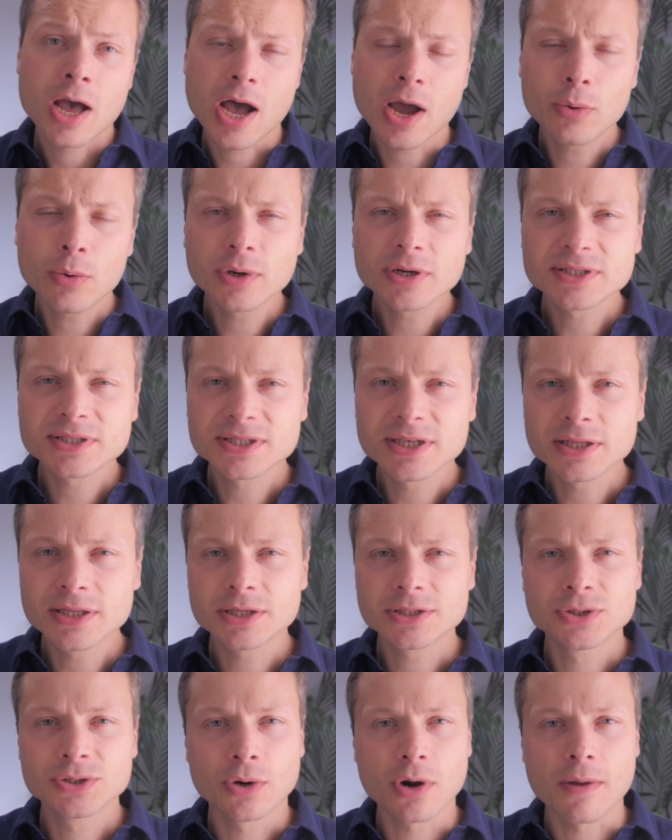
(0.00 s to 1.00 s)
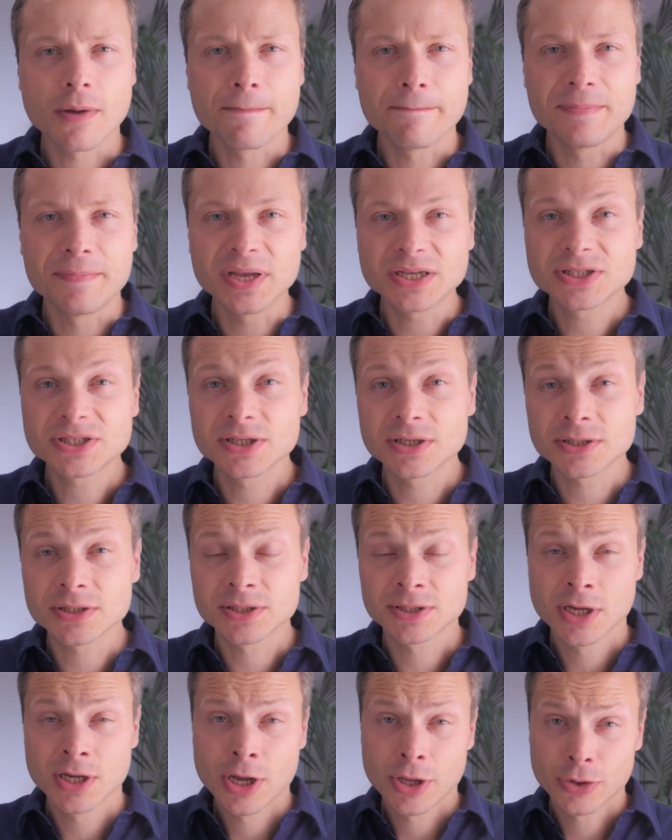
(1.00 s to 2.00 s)
I want to see that you're
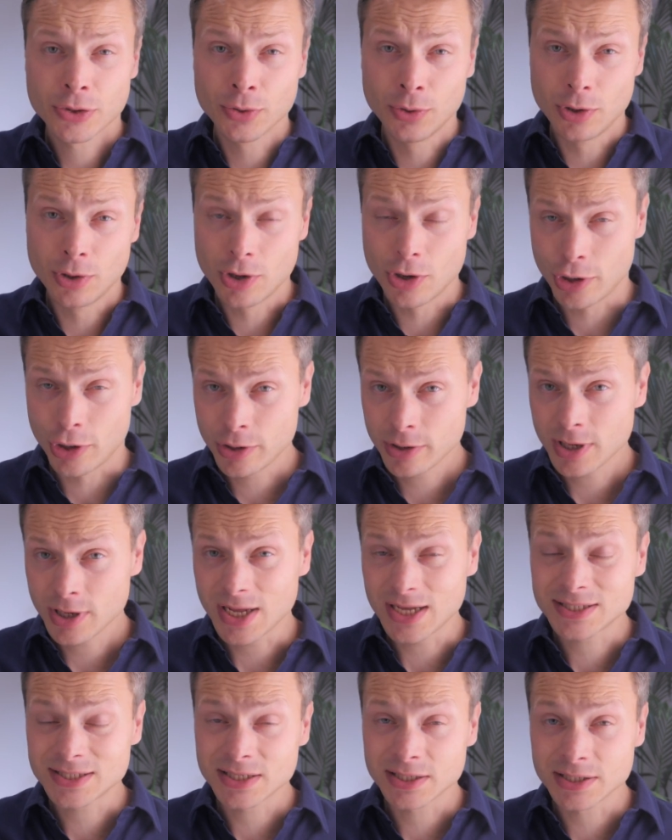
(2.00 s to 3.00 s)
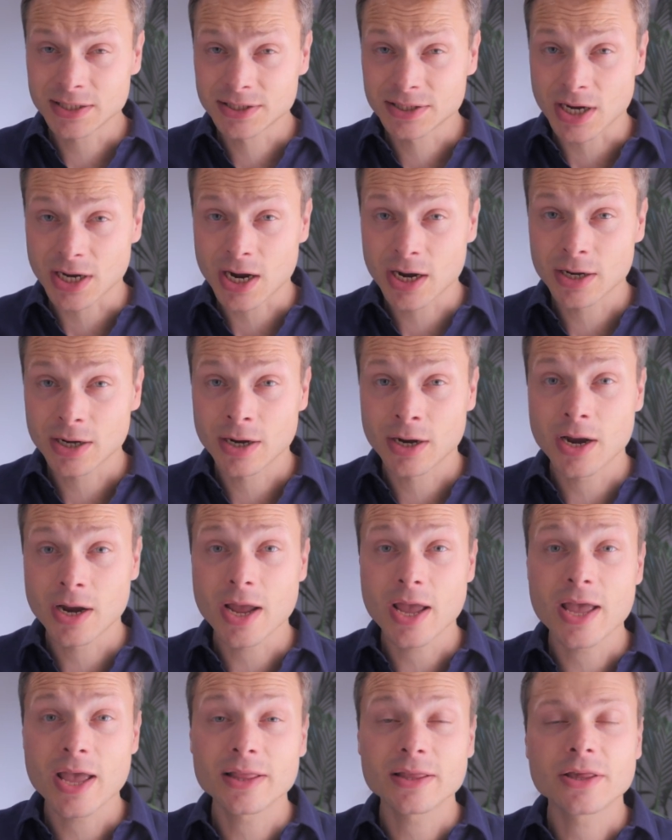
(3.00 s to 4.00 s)
ambitious to learn as a designer
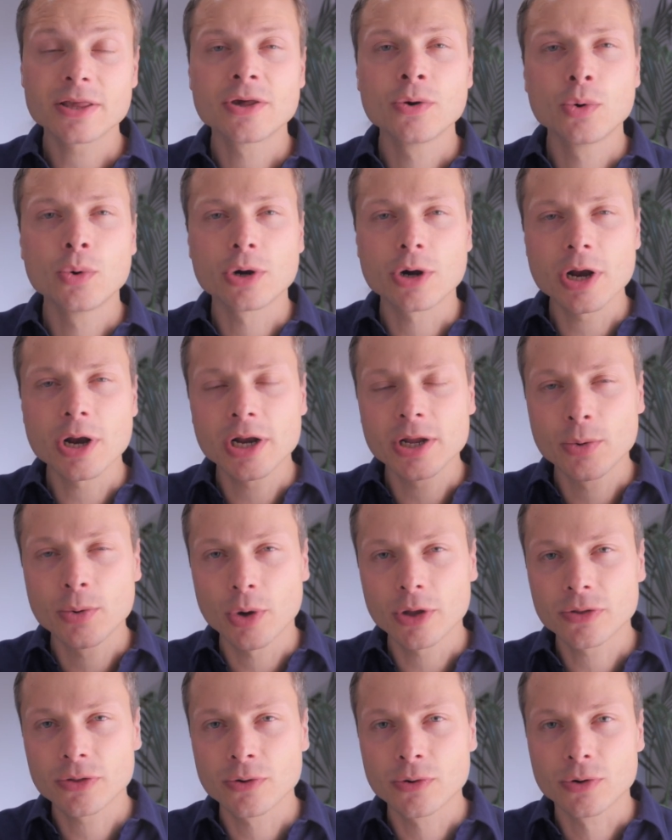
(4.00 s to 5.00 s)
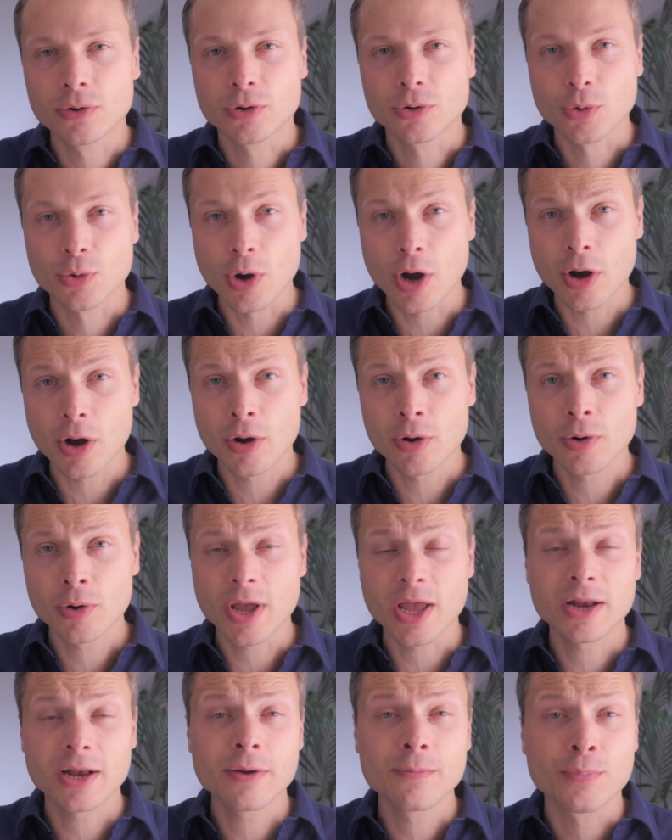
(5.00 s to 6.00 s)
and that you really want to
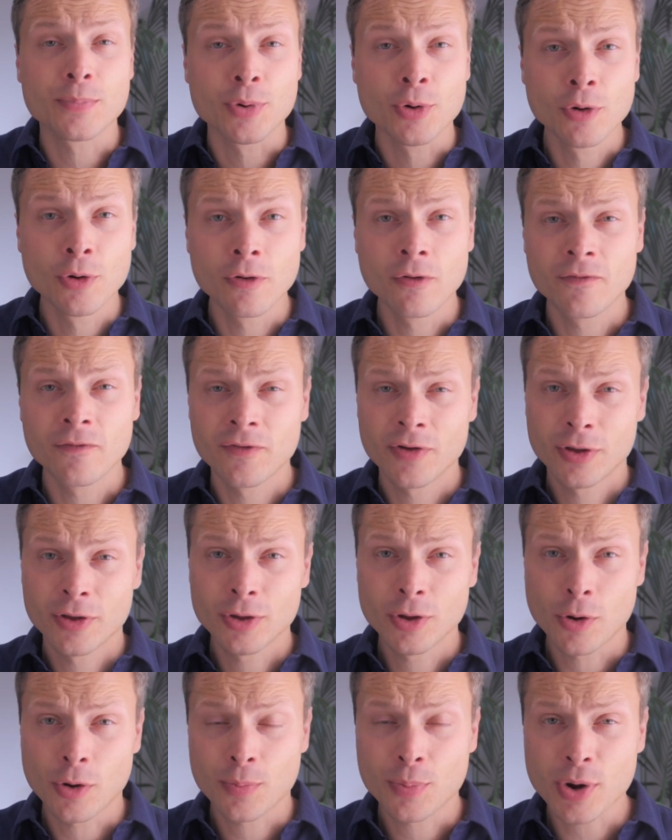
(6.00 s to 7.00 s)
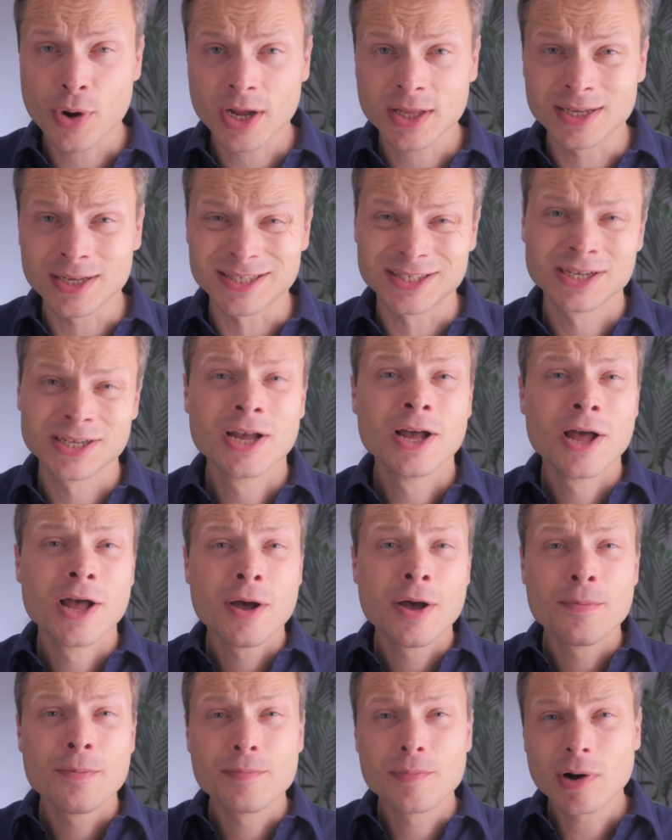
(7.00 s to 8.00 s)
grow and improve your practice.
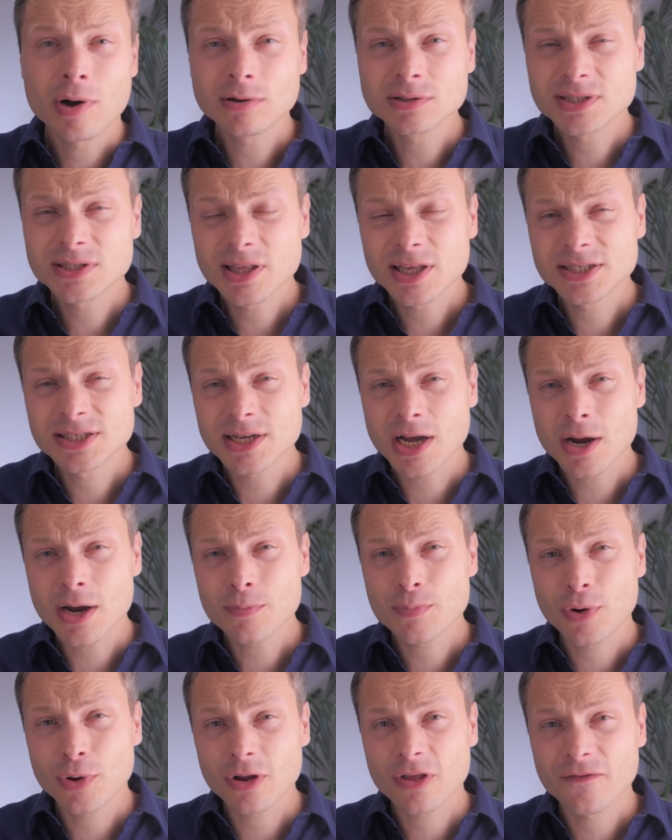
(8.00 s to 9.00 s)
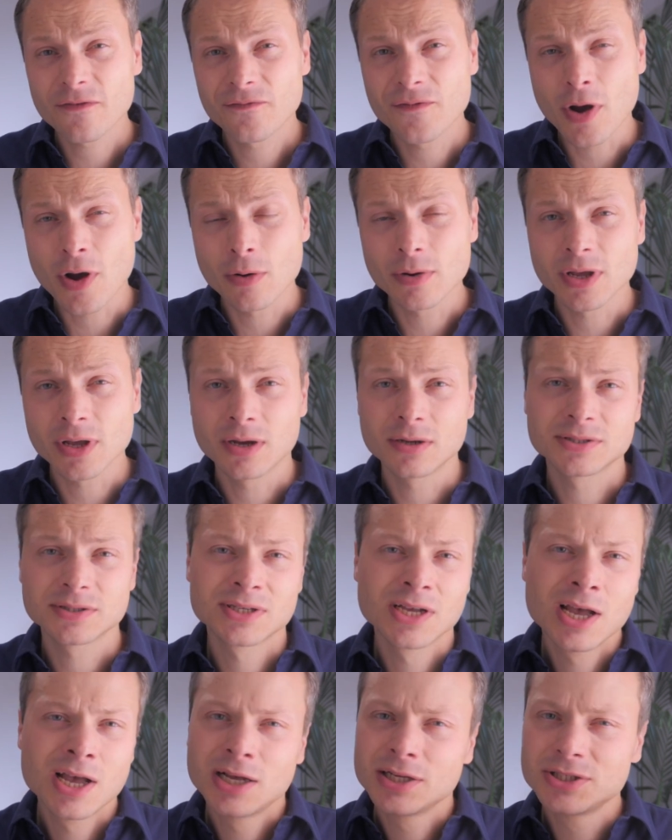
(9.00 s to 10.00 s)
Most design
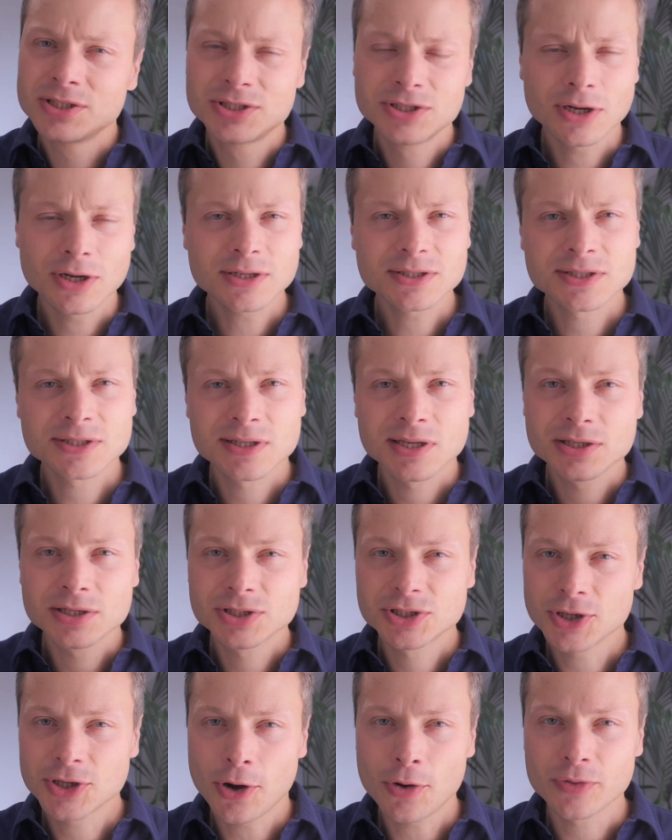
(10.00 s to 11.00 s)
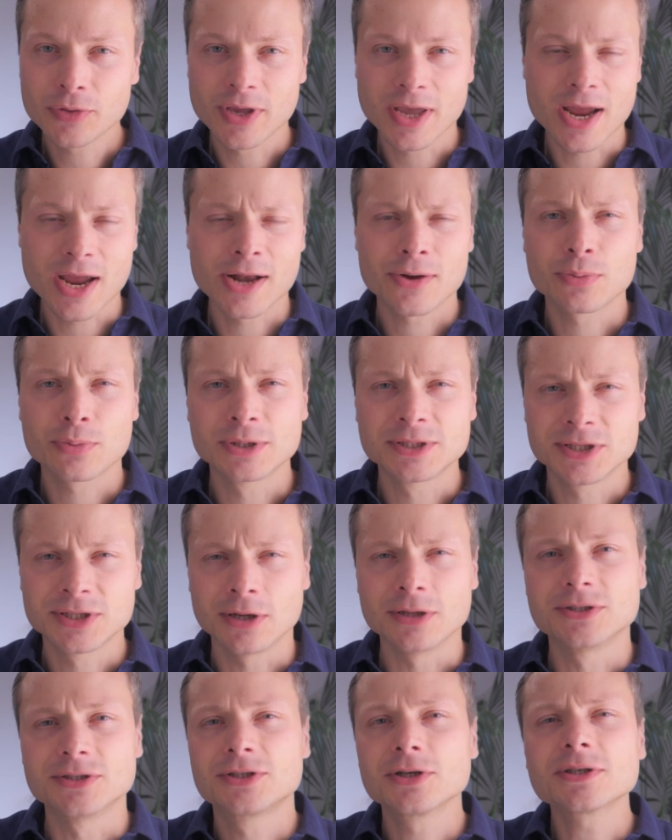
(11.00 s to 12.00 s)
portfolios just show the end
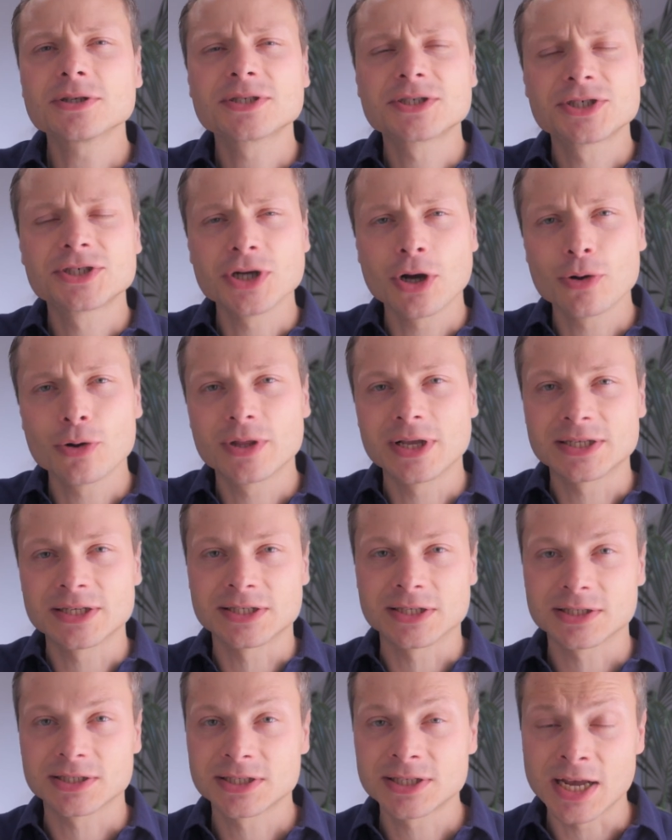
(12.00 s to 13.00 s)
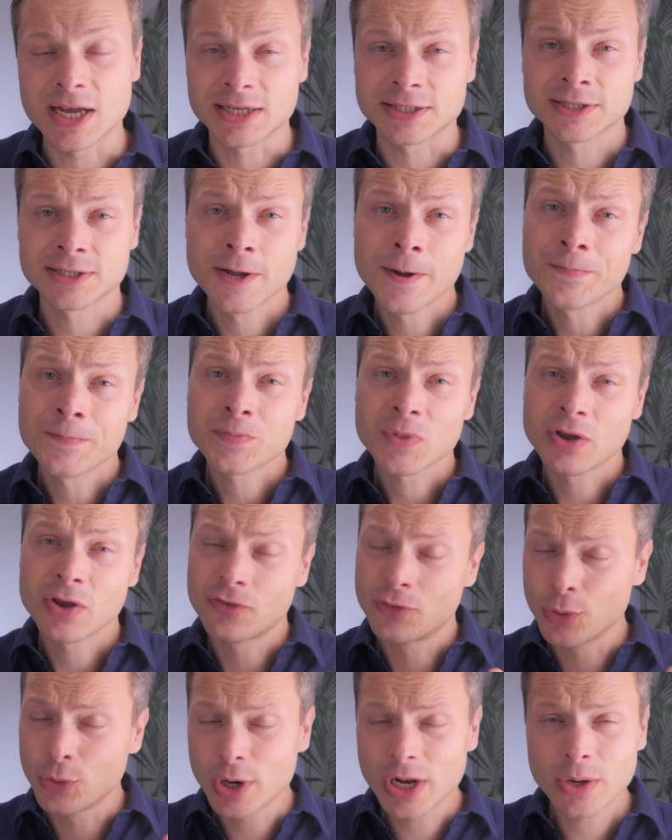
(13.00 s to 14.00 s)
result, just show the success.
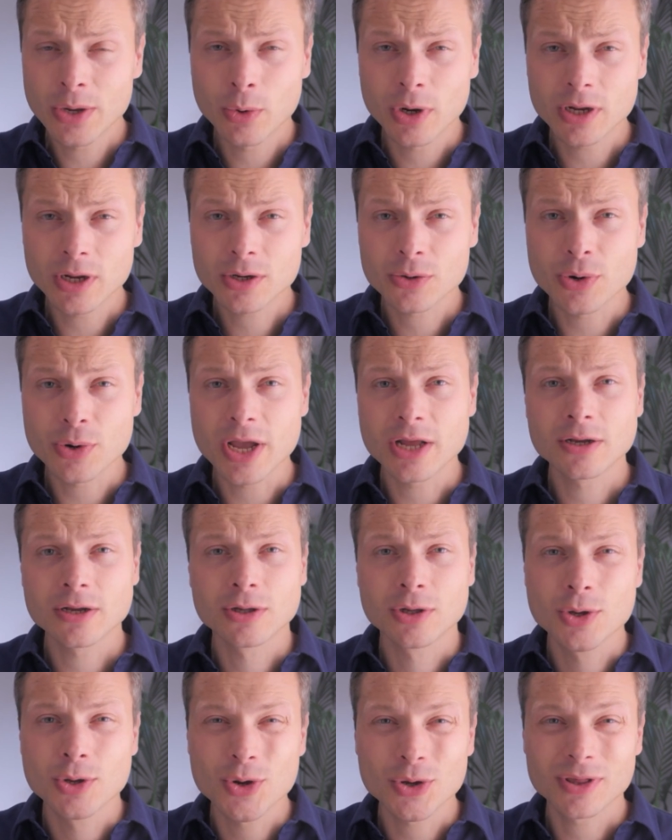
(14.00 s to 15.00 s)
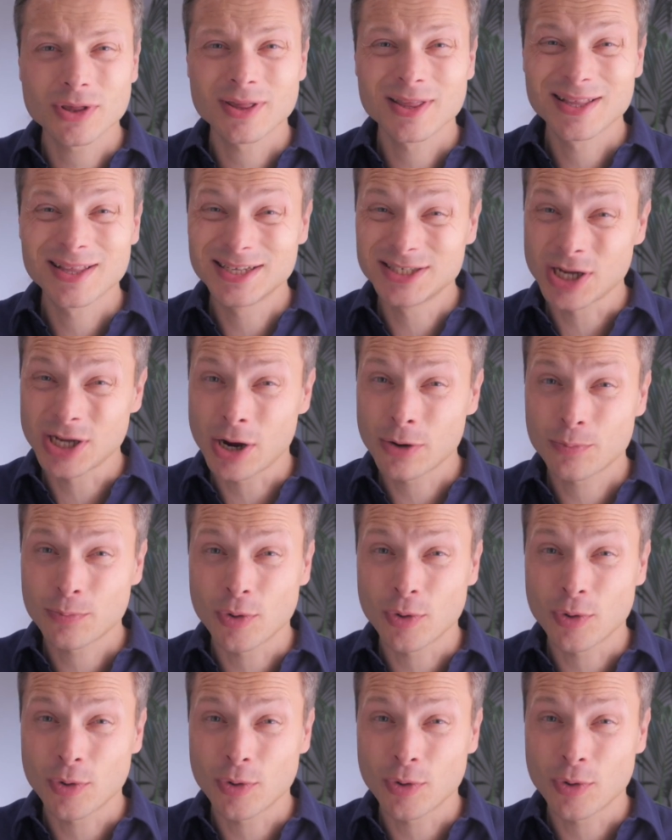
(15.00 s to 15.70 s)
If you really want to create a good design